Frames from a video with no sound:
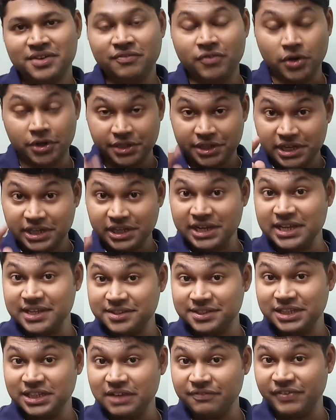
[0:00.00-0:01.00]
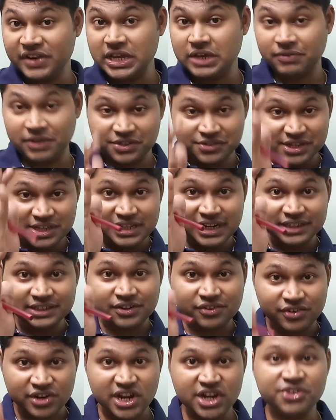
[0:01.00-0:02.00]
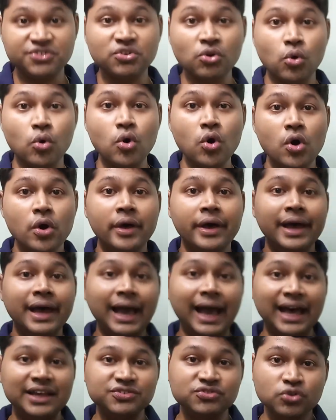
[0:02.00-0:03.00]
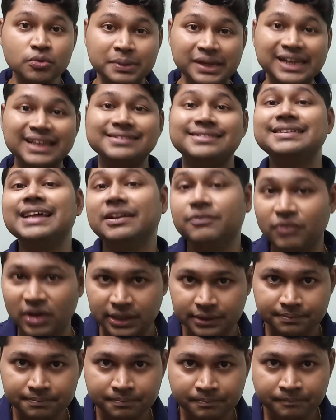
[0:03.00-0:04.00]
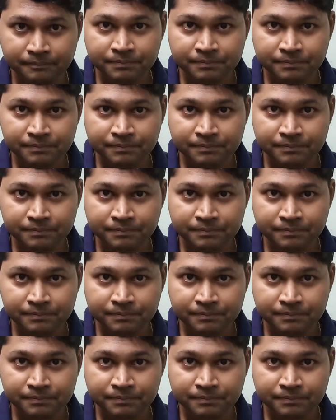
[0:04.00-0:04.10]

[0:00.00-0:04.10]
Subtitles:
For decrease in the frequency, that ratio has to be less than 1.